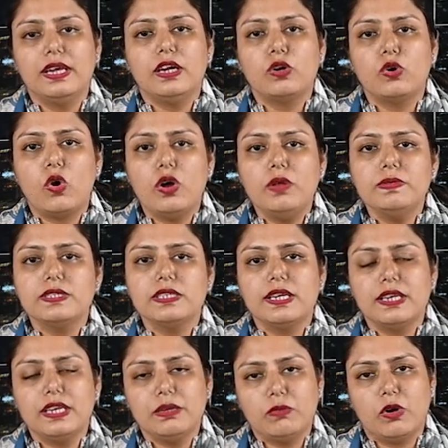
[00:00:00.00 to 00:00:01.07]
Cobb's
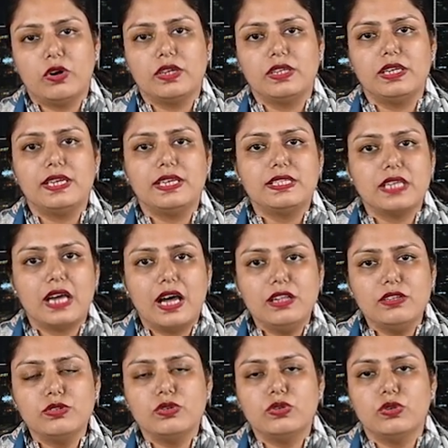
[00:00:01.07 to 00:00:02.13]
learning model is
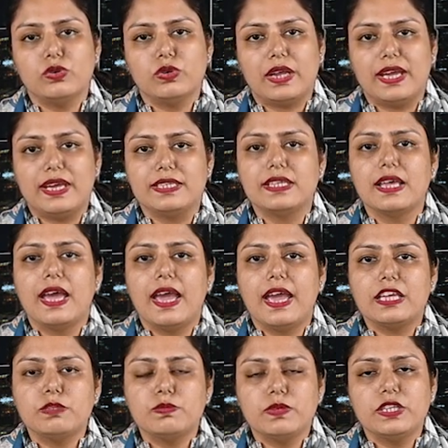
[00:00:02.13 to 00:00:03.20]
also known as
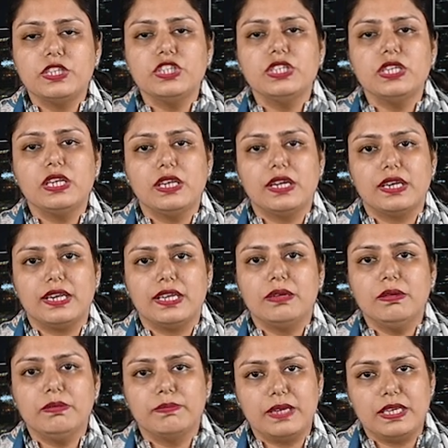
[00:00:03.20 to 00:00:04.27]
experiential learning
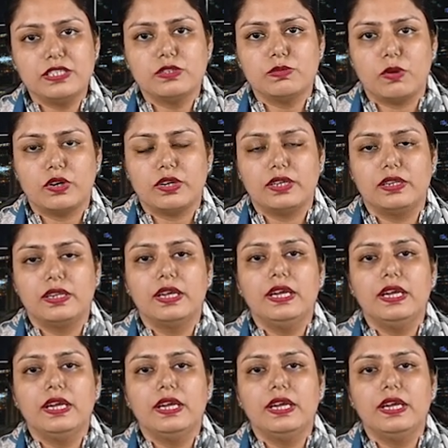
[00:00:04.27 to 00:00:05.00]
based model.